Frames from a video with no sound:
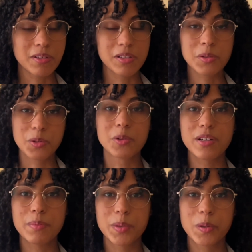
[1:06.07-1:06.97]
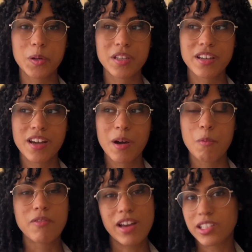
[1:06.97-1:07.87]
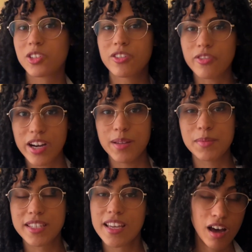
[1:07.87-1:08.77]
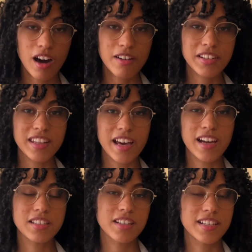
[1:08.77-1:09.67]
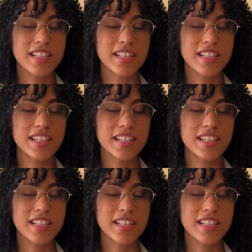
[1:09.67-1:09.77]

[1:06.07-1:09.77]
storyboard with extra frames. After that, I started